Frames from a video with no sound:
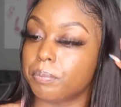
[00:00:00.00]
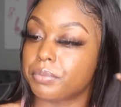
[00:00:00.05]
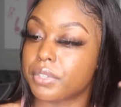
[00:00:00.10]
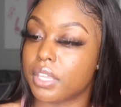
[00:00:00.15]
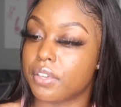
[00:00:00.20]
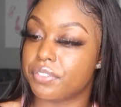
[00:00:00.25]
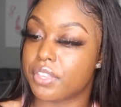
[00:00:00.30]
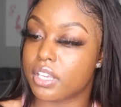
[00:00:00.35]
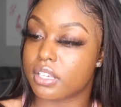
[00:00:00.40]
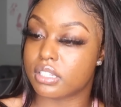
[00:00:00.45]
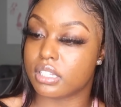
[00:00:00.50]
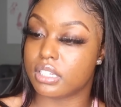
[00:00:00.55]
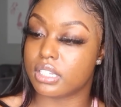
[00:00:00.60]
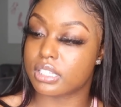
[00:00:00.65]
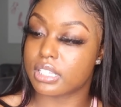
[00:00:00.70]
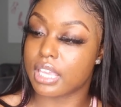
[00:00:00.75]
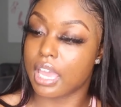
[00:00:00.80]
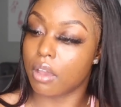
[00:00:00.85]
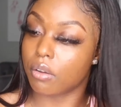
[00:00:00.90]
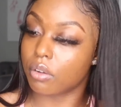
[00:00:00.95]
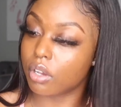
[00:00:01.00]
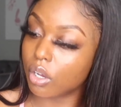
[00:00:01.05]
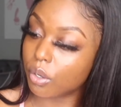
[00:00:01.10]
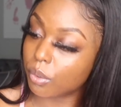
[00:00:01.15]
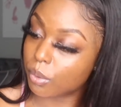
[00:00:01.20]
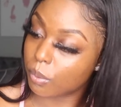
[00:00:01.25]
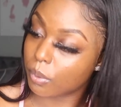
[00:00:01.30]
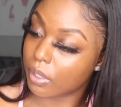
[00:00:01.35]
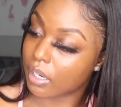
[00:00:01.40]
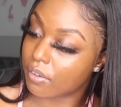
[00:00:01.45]
If there's a discount
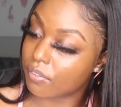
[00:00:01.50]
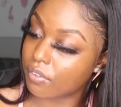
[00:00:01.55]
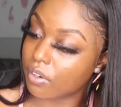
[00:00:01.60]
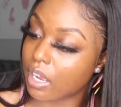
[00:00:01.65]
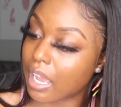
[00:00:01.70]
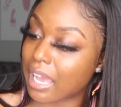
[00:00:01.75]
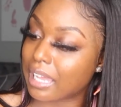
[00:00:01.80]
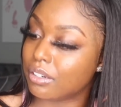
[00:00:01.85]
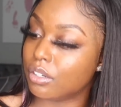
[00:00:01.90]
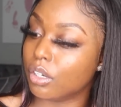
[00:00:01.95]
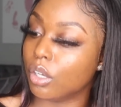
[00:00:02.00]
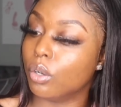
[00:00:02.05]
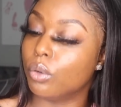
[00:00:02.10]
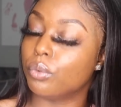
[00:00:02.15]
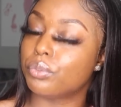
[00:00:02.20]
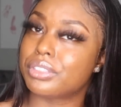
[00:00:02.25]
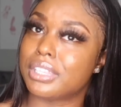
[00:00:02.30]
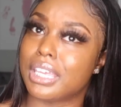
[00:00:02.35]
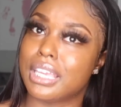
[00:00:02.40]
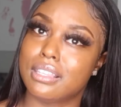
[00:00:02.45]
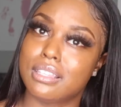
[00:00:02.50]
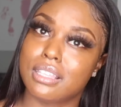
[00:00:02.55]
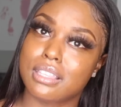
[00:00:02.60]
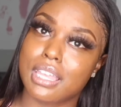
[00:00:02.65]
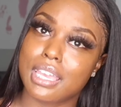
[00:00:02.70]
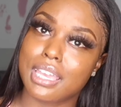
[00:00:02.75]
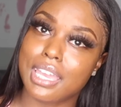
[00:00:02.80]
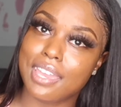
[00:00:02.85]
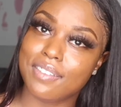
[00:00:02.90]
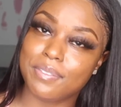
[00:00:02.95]
code or whatever, I don't think that
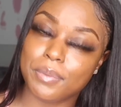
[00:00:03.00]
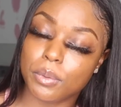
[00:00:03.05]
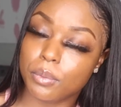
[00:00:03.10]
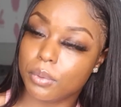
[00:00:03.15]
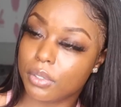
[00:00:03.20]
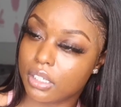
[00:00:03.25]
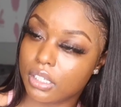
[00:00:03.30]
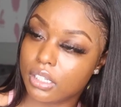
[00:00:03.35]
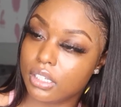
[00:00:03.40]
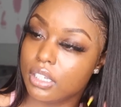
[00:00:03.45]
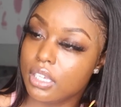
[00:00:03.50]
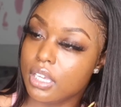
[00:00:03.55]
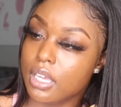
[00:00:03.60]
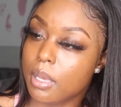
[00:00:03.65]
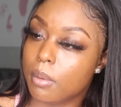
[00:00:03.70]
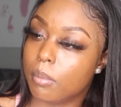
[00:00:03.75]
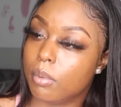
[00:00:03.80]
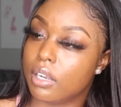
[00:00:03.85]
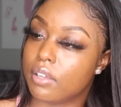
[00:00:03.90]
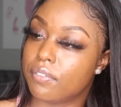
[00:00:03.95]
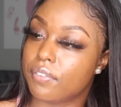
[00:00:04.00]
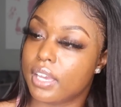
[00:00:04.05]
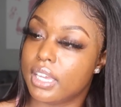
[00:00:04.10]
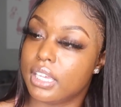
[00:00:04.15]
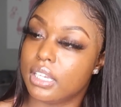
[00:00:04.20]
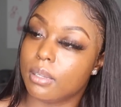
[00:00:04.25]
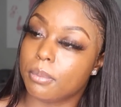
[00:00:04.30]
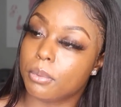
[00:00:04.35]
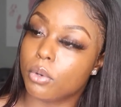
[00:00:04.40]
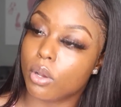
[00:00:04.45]
they gave me one, but if I
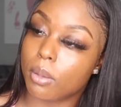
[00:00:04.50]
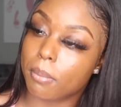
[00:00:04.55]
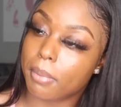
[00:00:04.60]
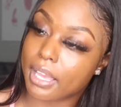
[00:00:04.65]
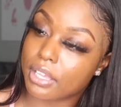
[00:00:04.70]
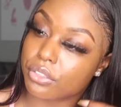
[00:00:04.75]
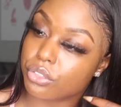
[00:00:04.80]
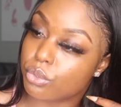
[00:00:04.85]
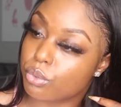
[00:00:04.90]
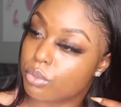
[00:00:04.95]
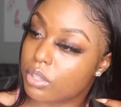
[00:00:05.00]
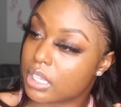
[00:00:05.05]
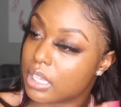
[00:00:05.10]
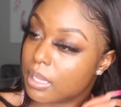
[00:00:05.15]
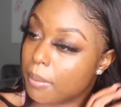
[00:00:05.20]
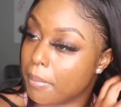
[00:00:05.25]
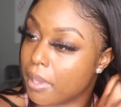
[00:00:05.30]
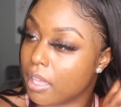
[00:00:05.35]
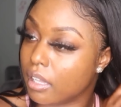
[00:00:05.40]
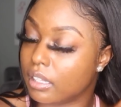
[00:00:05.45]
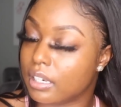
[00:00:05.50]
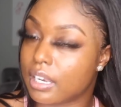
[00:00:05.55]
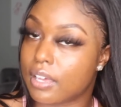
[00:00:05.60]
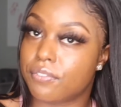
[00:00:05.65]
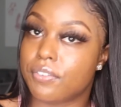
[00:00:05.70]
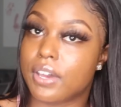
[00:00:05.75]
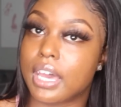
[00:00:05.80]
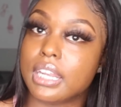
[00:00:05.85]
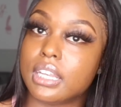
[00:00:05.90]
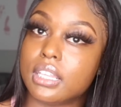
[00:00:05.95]
end up going back through the email and I
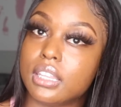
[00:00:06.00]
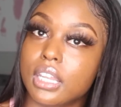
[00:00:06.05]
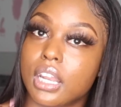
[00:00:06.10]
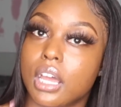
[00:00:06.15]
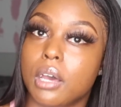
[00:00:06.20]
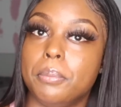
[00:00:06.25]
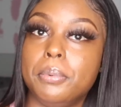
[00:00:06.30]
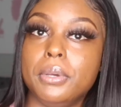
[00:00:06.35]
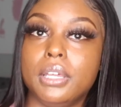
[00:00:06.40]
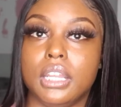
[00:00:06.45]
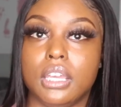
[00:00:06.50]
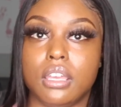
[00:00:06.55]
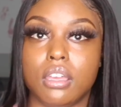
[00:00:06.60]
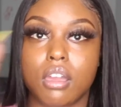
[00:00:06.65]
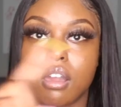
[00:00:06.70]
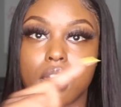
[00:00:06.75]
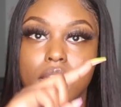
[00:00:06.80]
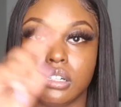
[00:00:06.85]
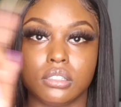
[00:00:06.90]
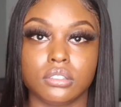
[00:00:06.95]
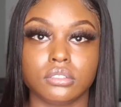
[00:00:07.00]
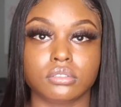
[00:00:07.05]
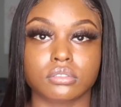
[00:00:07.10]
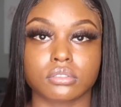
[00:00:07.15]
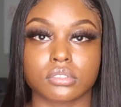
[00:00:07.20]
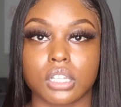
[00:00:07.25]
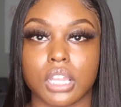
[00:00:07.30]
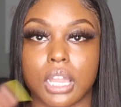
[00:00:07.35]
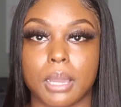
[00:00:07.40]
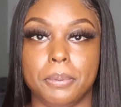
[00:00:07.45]
find it, then I'll put it
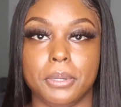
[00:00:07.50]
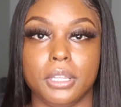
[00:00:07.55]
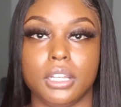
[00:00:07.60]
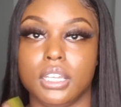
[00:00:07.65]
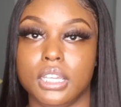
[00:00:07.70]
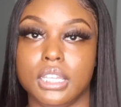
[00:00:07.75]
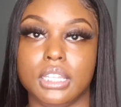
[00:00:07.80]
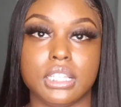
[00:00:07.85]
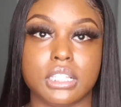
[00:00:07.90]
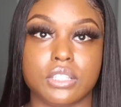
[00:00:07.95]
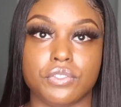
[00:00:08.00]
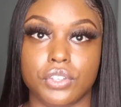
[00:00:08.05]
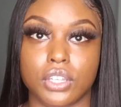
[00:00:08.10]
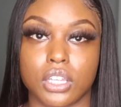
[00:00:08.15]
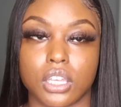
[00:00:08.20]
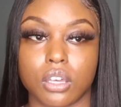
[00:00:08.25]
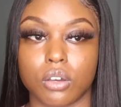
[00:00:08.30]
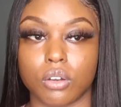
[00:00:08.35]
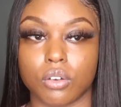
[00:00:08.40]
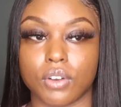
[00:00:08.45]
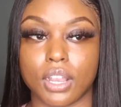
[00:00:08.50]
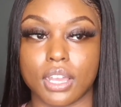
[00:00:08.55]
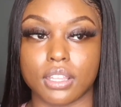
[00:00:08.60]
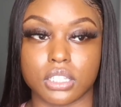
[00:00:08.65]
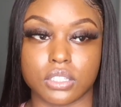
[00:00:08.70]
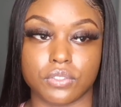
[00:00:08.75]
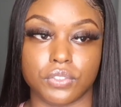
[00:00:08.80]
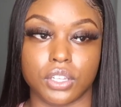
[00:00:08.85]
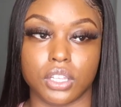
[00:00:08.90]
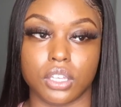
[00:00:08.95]
in this video, around
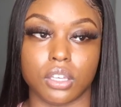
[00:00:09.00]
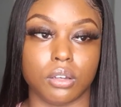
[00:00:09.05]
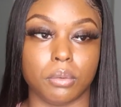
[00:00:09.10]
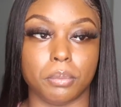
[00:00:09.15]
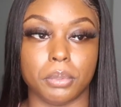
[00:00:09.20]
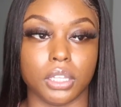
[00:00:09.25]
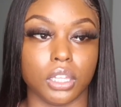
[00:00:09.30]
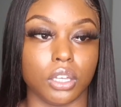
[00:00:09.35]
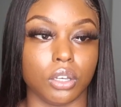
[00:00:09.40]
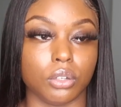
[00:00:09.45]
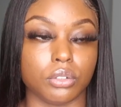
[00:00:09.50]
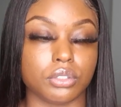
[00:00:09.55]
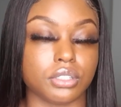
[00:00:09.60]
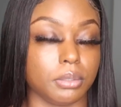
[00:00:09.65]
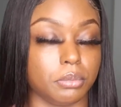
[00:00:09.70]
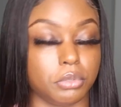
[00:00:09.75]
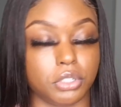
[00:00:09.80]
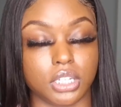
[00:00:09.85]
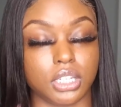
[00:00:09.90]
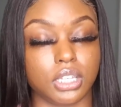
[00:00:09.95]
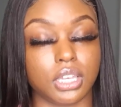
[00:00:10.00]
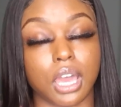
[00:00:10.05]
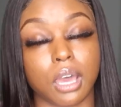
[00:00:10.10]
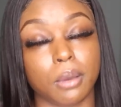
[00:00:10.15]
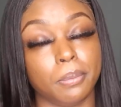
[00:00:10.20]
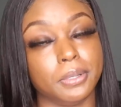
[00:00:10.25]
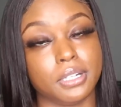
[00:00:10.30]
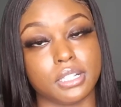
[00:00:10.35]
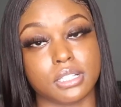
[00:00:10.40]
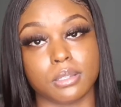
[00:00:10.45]
this video, below, some shit. I'll
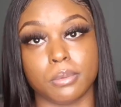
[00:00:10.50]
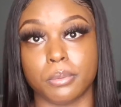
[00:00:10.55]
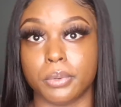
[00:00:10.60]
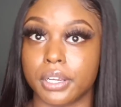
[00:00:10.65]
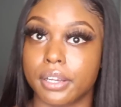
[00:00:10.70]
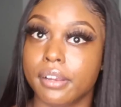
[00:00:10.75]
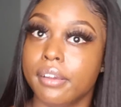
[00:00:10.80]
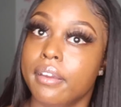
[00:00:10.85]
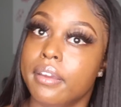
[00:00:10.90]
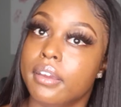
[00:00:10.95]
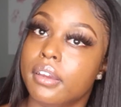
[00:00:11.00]
put it somewhere.